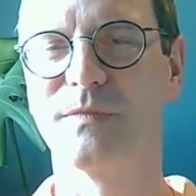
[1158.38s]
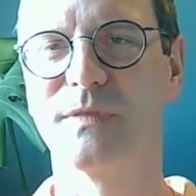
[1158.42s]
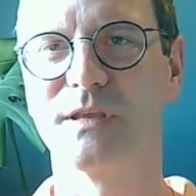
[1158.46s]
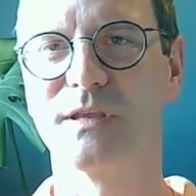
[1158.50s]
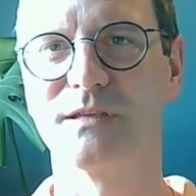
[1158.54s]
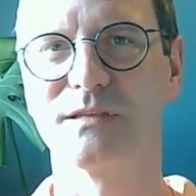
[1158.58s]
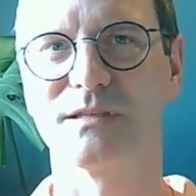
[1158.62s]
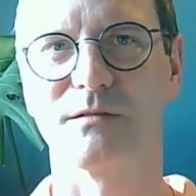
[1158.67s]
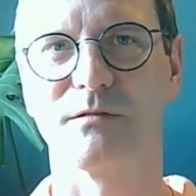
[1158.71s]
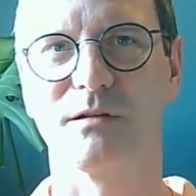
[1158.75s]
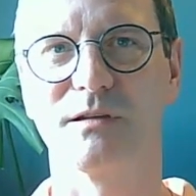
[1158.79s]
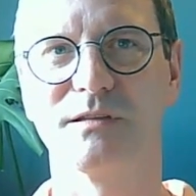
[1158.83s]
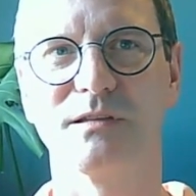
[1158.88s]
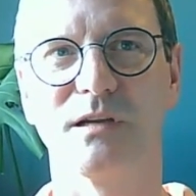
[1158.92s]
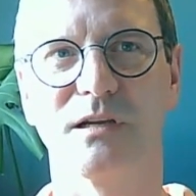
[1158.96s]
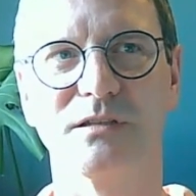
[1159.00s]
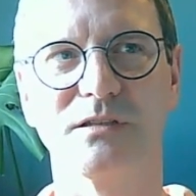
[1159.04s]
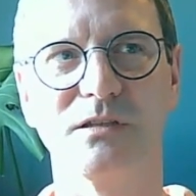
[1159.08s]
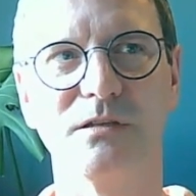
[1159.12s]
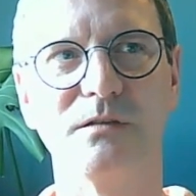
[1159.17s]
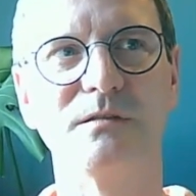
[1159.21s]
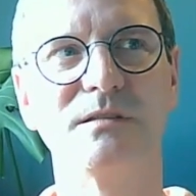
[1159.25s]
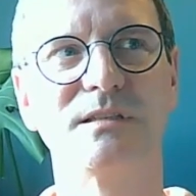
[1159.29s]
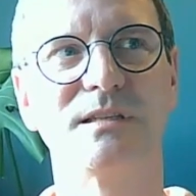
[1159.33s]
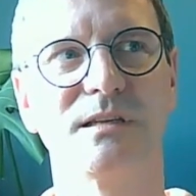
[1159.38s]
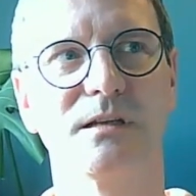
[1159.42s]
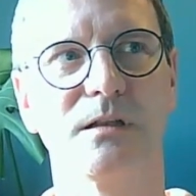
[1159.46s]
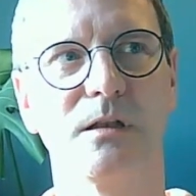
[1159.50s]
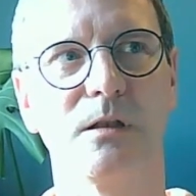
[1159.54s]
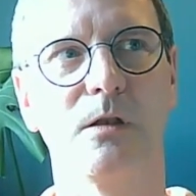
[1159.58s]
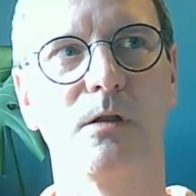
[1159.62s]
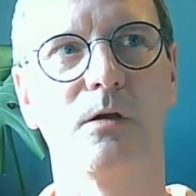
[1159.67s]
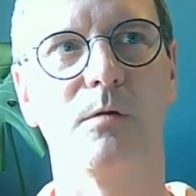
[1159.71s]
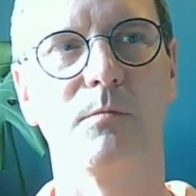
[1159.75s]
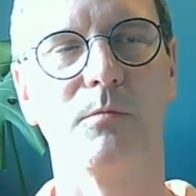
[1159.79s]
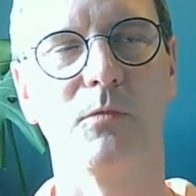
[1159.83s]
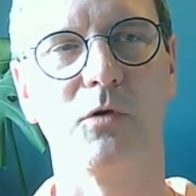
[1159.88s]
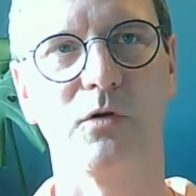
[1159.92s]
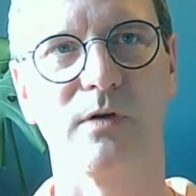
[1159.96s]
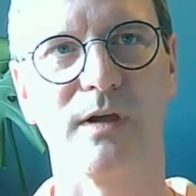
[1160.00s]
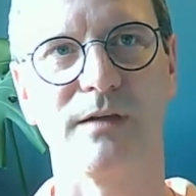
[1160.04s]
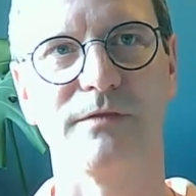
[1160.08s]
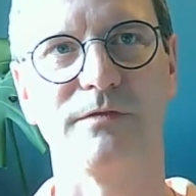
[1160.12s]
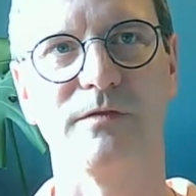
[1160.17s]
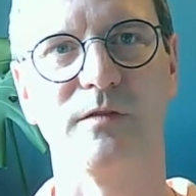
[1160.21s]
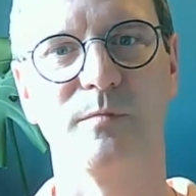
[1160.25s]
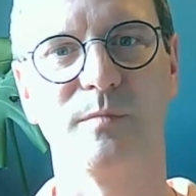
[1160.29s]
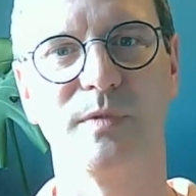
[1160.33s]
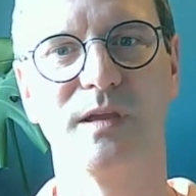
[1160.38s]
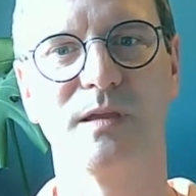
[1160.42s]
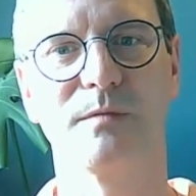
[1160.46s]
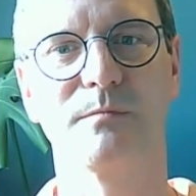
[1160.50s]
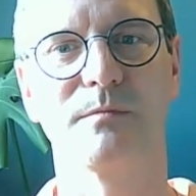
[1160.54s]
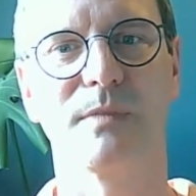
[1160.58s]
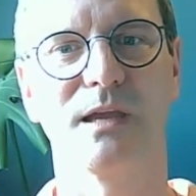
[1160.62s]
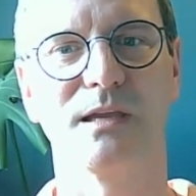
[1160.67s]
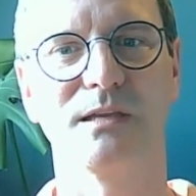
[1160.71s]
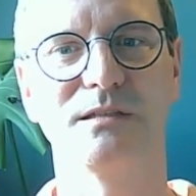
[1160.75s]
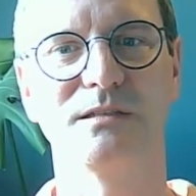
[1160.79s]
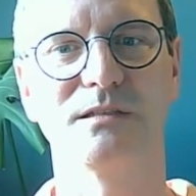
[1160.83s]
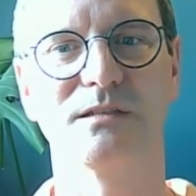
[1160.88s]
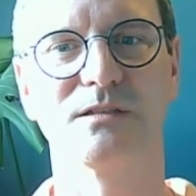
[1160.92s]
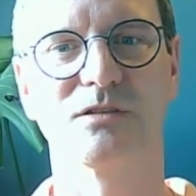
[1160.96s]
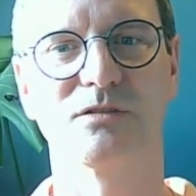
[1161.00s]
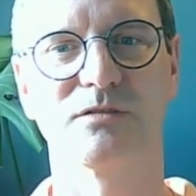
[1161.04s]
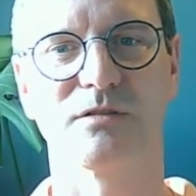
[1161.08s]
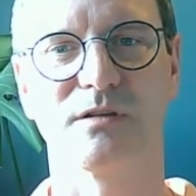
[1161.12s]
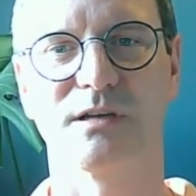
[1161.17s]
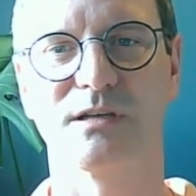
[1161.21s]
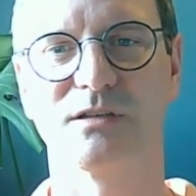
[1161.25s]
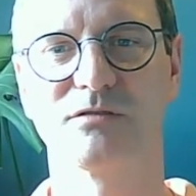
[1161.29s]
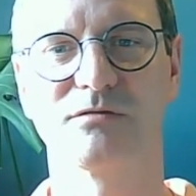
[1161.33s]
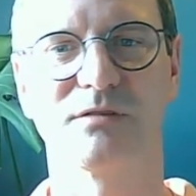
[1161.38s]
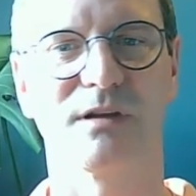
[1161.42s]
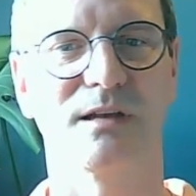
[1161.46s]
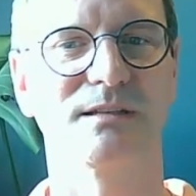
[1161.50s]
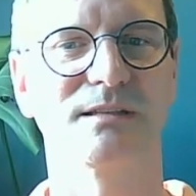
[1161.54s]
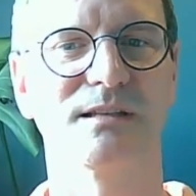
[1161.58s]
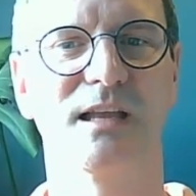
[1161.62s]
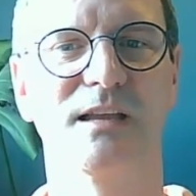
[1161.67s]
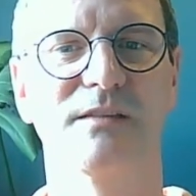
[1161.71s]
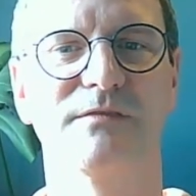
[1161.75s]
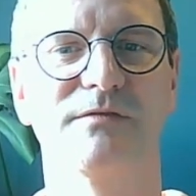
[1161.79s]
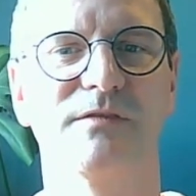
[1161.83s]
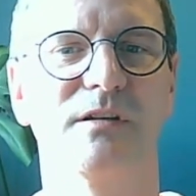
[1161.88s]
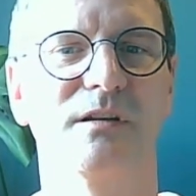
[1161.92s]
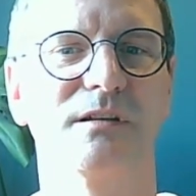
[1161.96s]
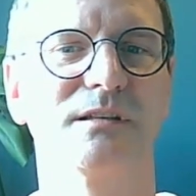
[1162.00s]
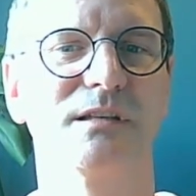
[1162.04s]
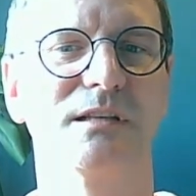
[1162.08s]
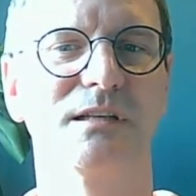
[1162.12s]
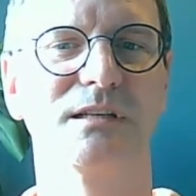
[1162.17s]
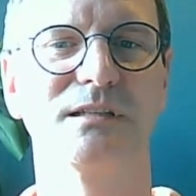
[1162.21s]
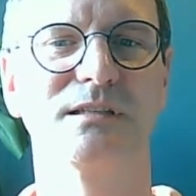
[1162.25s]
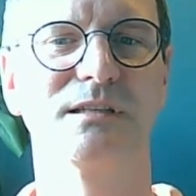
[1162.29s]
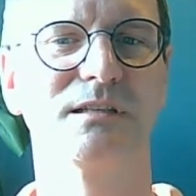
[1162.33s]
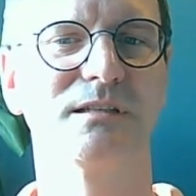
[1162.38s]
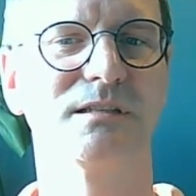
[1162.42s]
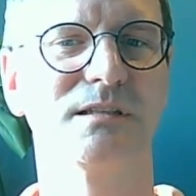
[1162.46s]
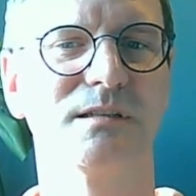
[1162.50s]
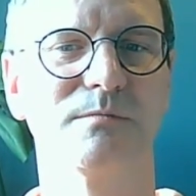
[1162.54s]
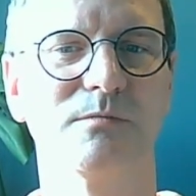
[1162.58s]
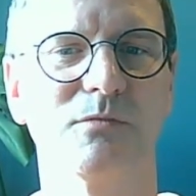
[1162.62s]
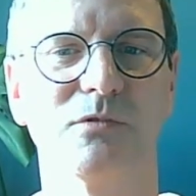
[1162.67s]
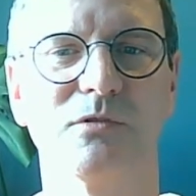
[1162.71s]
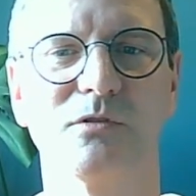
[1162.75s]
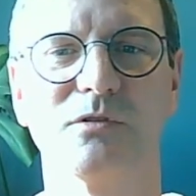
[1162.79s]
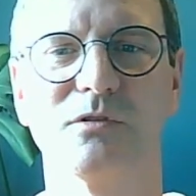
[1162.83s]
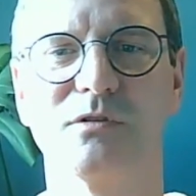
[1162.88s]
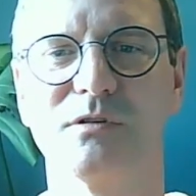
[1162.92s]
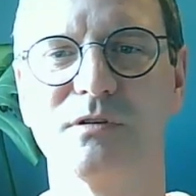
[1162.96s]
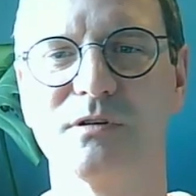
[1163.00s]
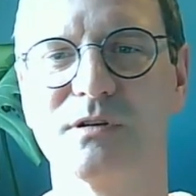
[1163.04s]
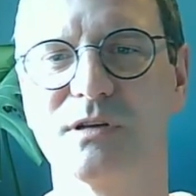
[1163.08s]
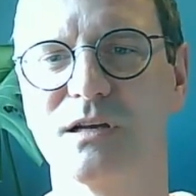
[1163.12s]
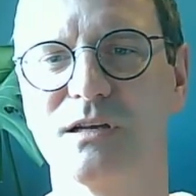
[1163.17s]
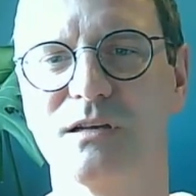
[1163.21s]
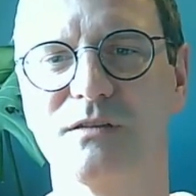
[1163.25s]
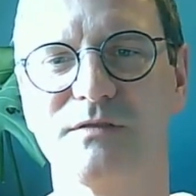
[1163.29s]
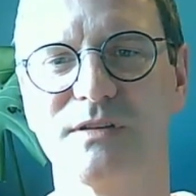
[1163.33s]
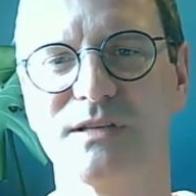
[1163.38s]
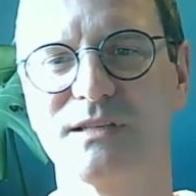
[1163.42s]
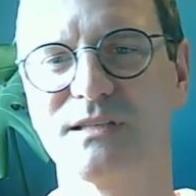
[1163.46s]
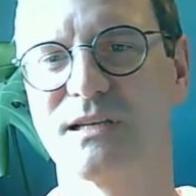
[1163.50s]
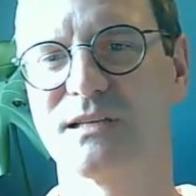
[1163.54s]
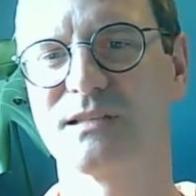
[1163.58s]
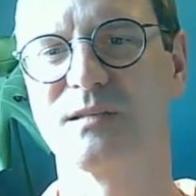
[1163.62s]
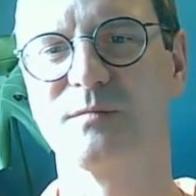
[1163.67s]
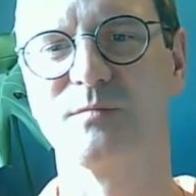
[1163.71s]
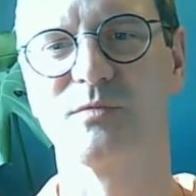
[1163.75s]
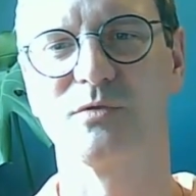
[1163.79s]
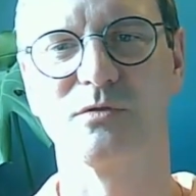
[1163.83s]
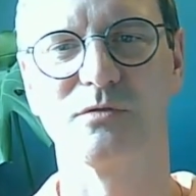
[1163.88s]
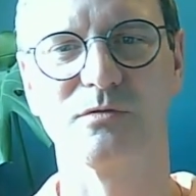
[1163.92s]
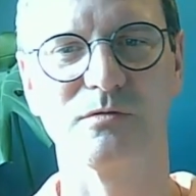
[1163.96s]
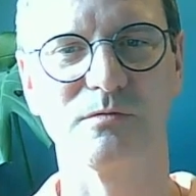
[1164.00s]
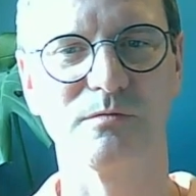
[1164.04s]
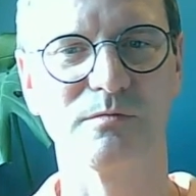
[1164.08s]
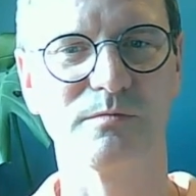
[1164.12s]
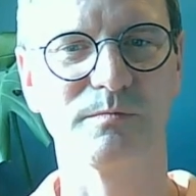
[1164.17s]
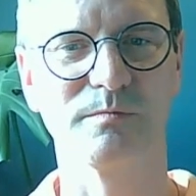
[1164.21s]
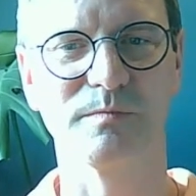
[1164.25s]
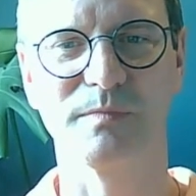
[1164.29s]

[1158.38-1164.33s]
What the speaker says: So I do see a lot more effort being made to try and translate findings into more kind of accessible